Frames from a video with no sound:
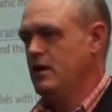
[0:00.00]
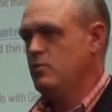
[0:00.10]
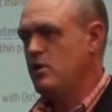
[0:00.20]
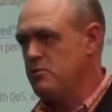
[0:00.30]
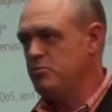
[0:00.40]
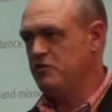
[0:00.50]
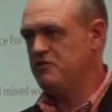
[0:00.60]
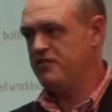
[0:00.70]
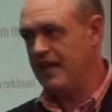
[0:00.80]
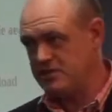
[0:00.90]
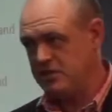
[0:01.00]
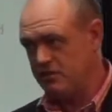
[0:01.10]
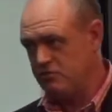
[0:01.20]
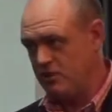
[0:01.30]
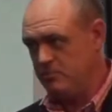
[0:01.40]
When we put flash into
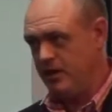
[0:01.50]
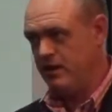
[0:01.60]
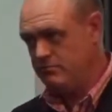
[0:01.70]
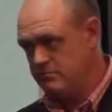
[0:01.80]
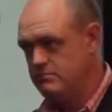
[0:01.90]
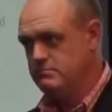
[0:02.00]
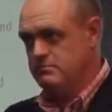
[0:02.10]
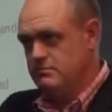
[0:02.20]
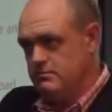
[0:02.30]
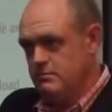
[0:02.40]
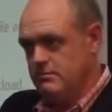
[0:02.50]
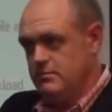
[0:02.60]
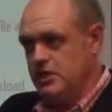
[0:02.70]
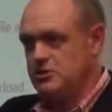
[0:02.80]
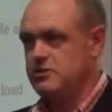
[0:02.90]
3PAR,
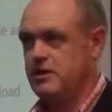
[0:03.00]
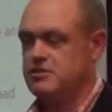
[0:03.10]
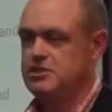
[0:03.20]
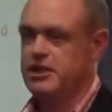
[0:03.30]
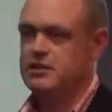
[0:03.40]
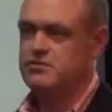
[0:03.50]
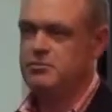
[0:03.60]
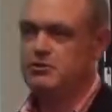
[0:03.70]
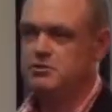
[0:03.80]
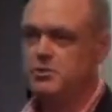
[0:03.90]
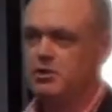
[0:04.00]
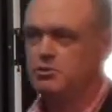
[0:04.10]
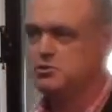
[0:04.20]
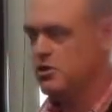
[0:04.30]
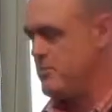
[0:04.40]
it goes straight off the charts from there as well. And
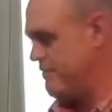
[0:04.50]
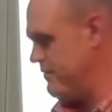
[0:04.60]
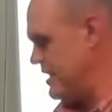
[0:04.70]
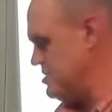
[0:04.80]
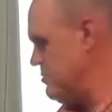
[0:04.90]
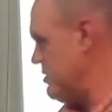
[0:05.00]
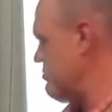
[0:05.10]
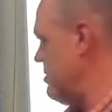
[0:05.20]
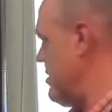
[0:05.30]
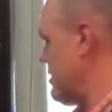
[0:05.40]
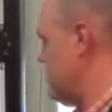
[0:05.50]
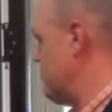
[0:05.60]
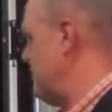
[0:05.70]
we'll talk about flash and what 3PAR config